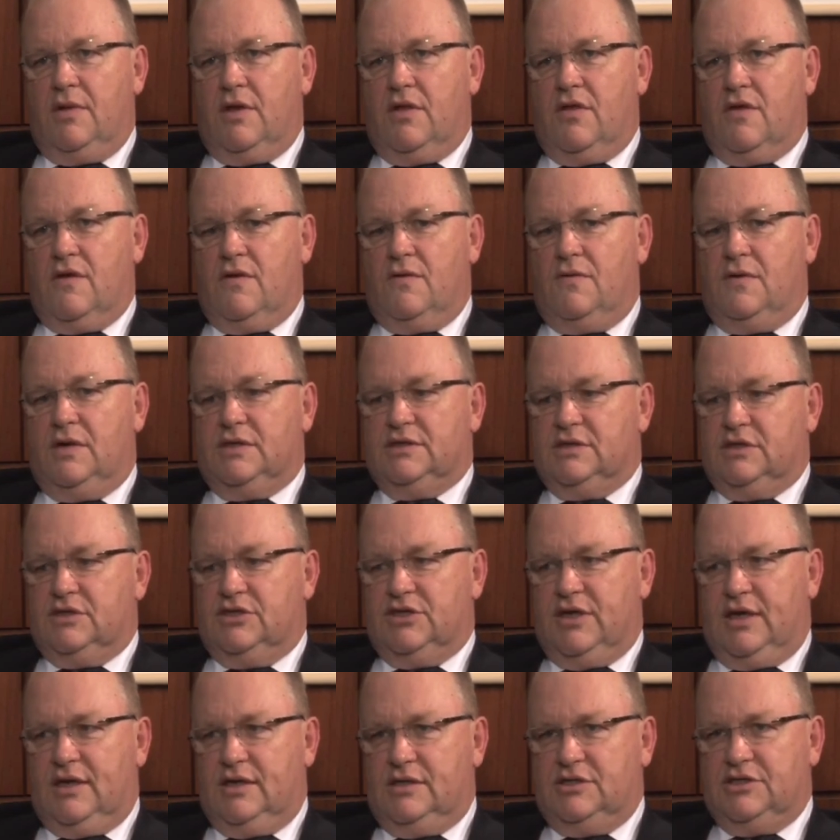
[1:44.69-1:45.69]
It's always a
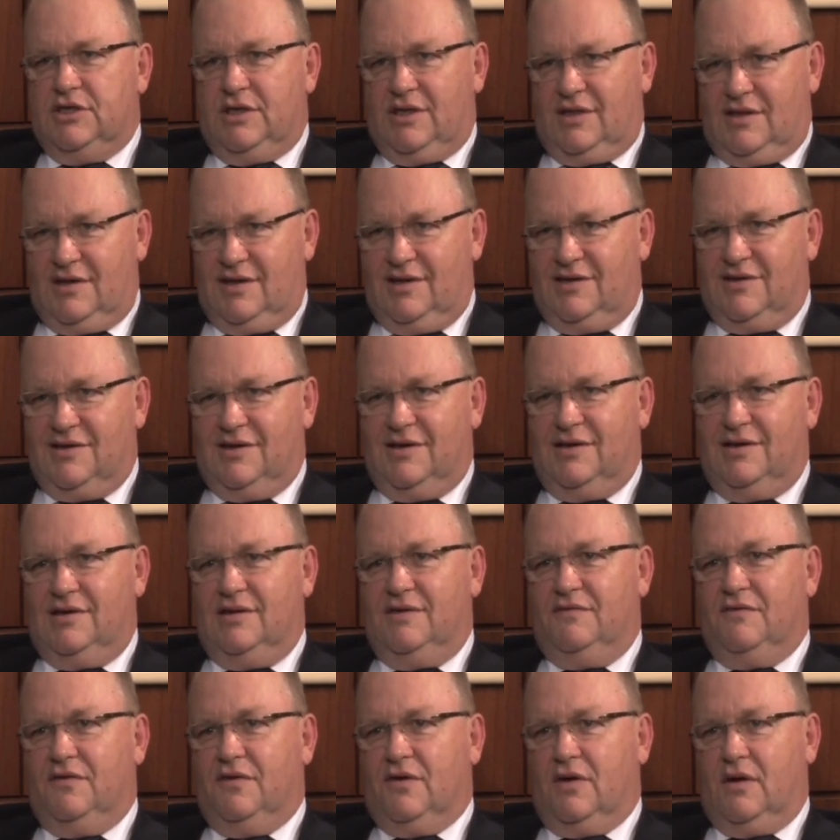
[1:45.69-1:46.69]
challenging thing to
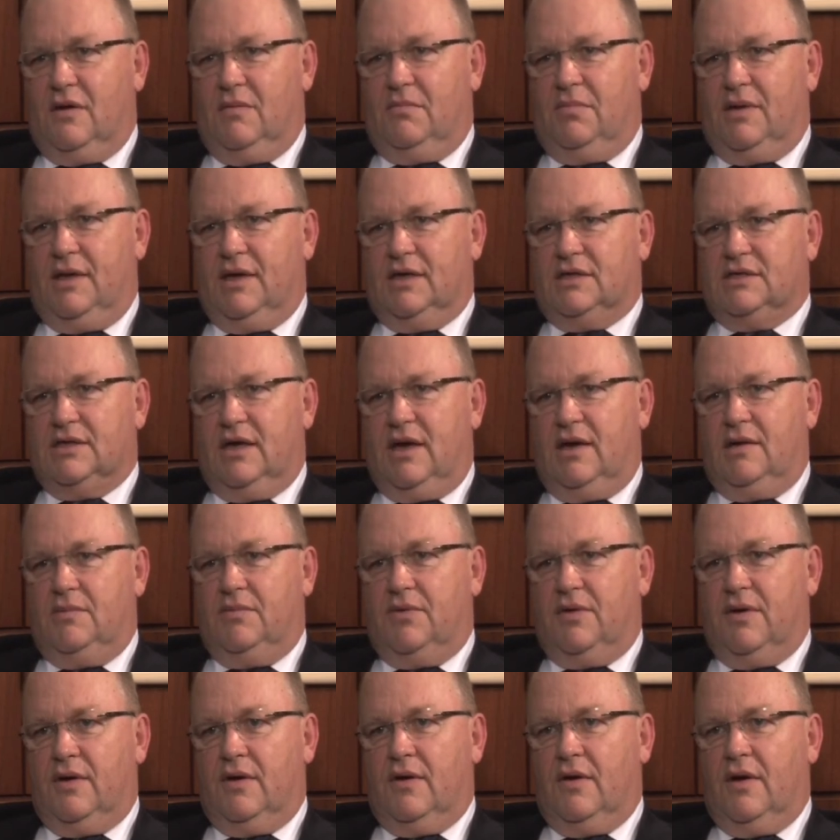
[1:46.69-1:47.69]
deliver a complex aid
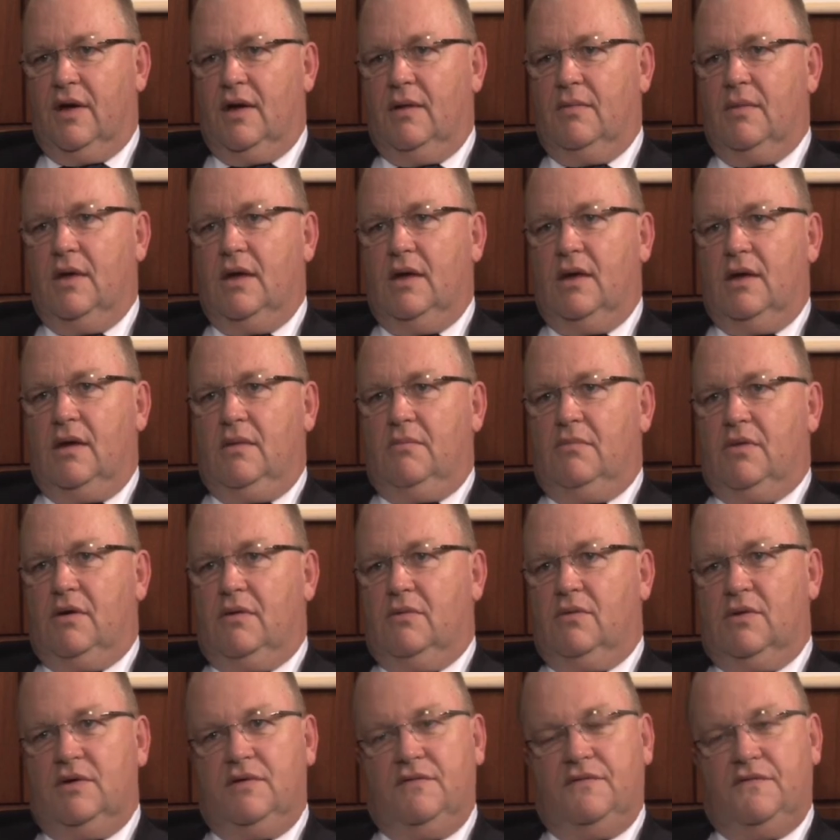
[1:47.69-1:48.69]
program,
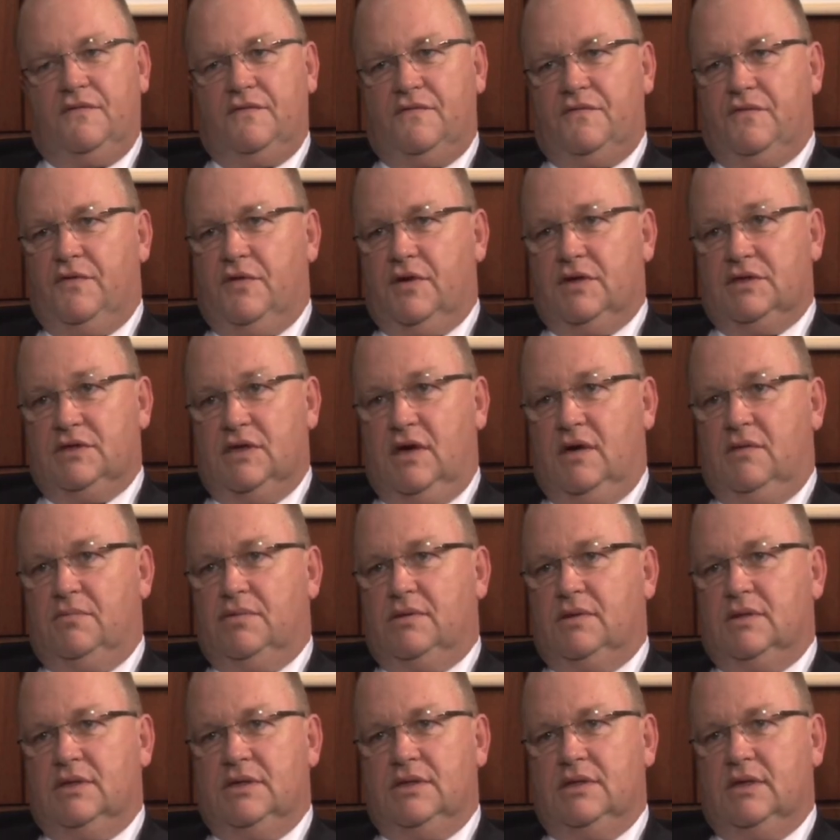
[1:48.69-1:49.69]
but we've, for
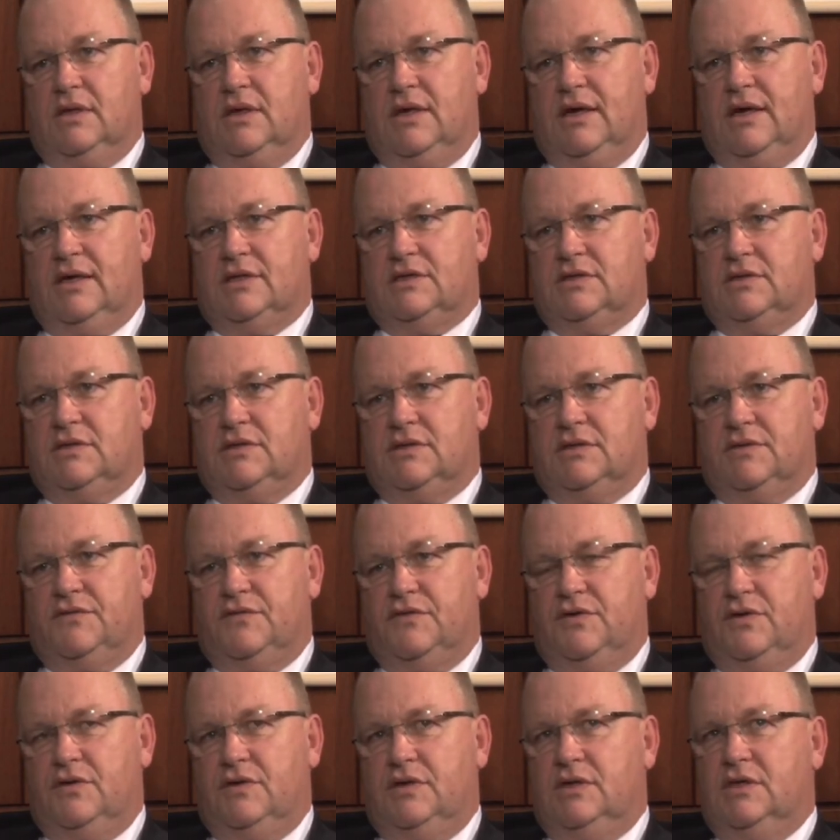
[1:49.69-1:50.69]
example, in the last
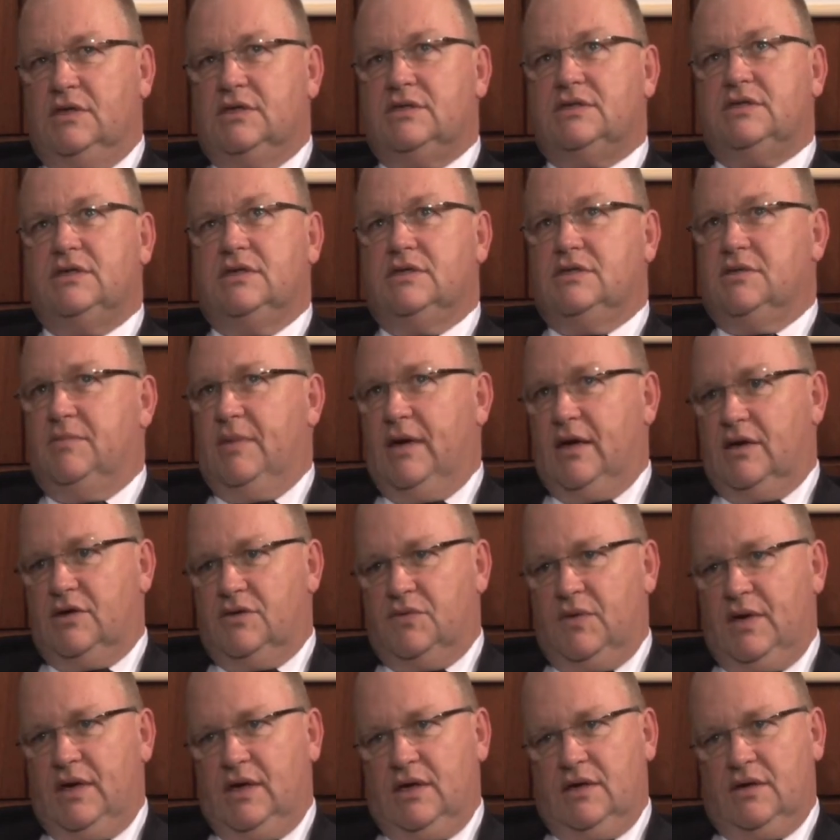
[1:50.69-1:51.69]
few years, since about
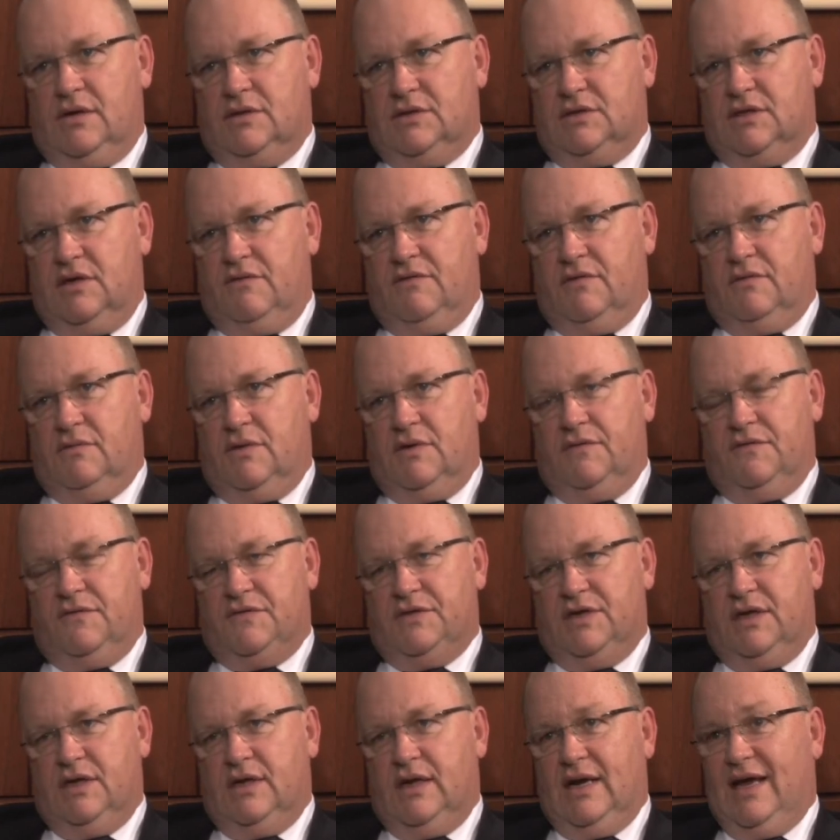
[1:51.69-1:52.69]
twenty oh seven, we've
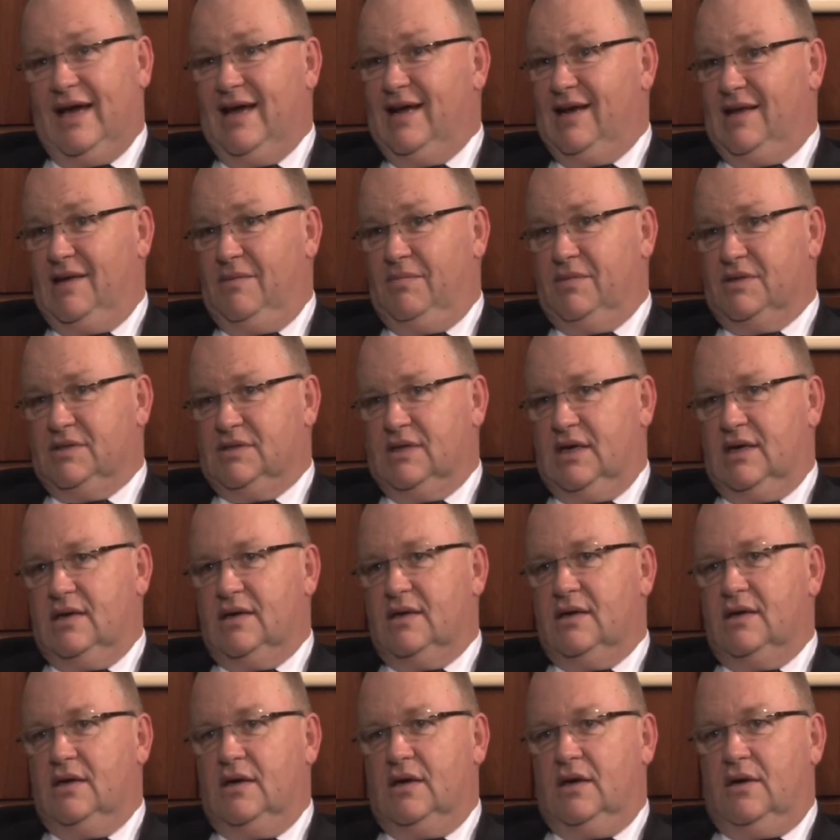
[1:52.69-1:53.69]
seen an eighty percent
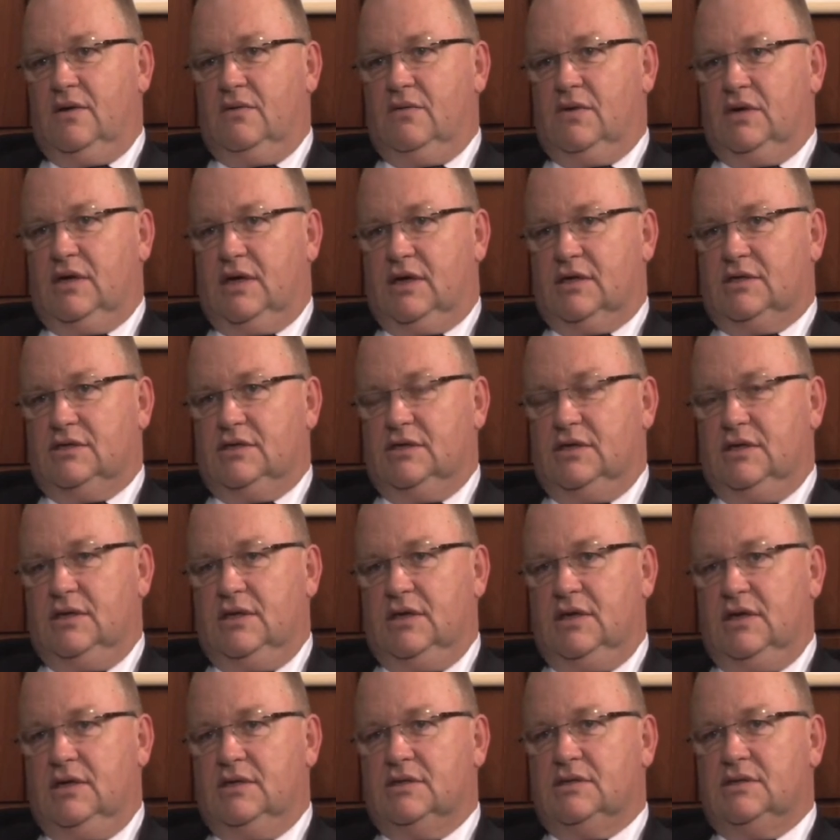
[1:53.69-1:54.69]
reduction in
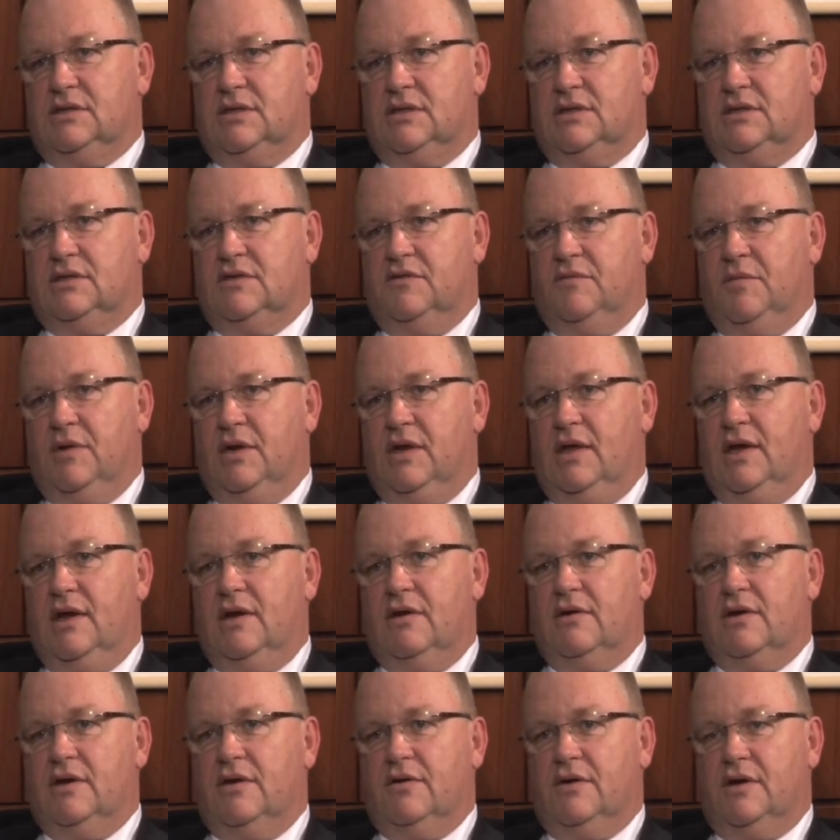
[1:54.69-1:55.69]
the incidence of
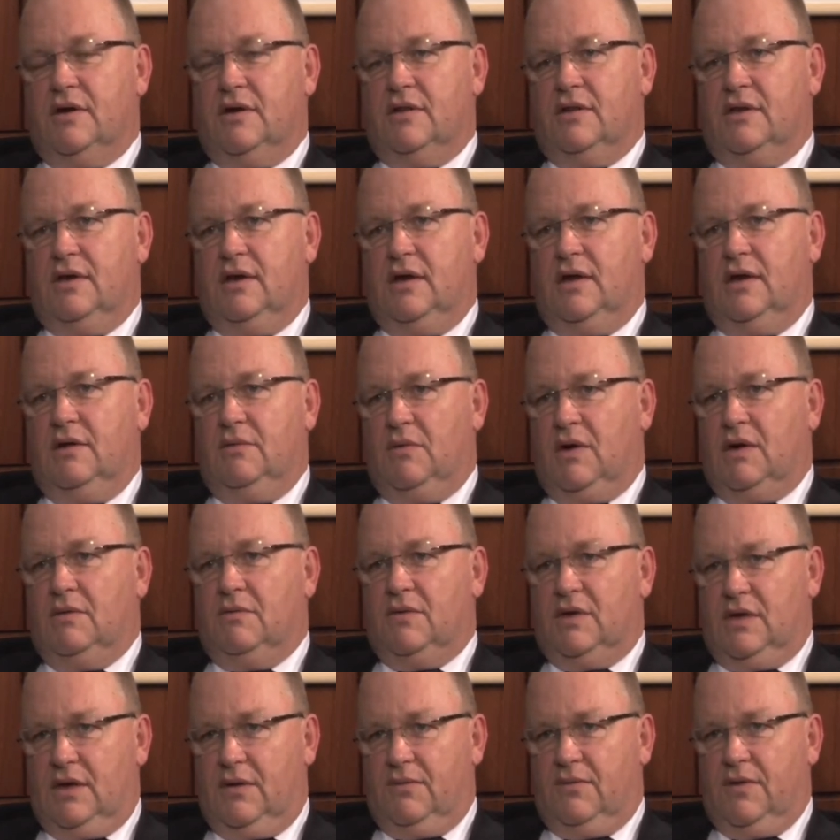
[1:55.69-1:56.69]
malaria, and I think anyone
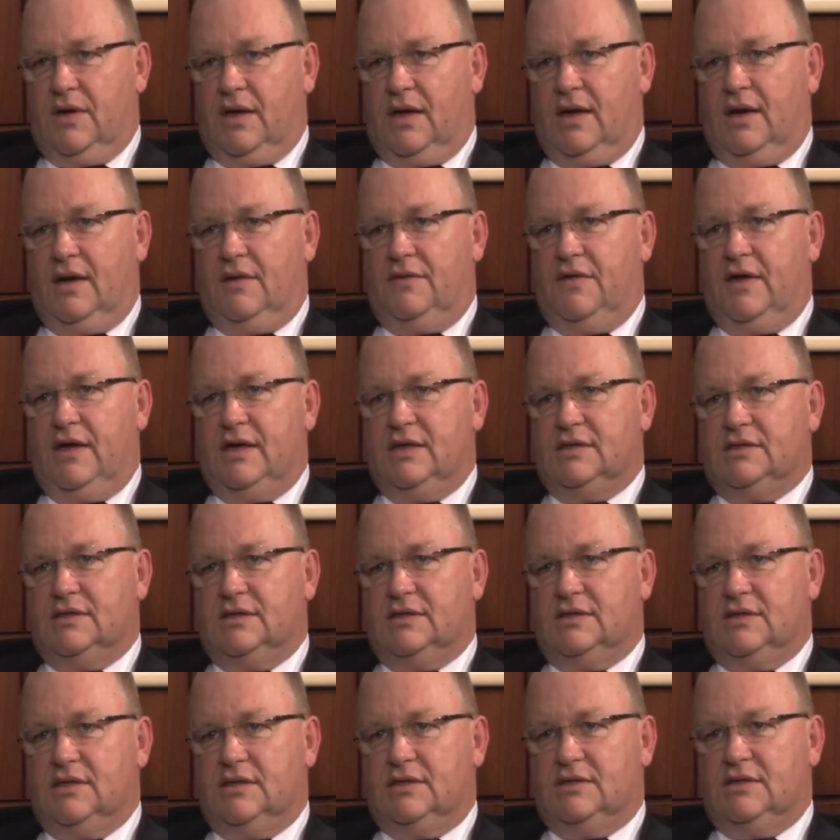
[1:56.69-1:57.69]
would regard that as a
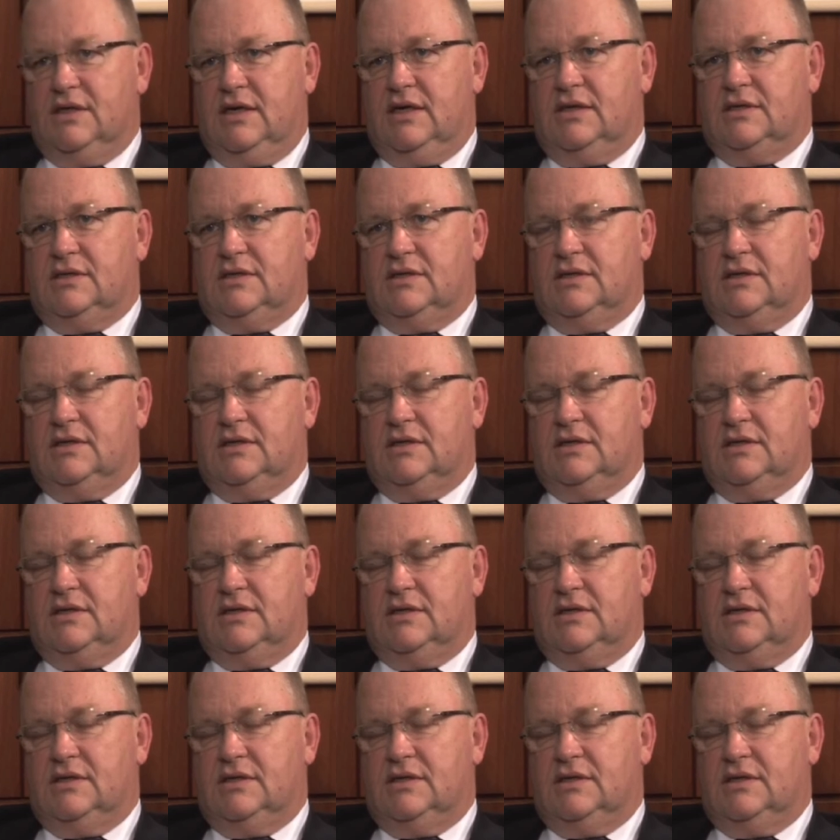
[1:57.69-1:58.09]
success.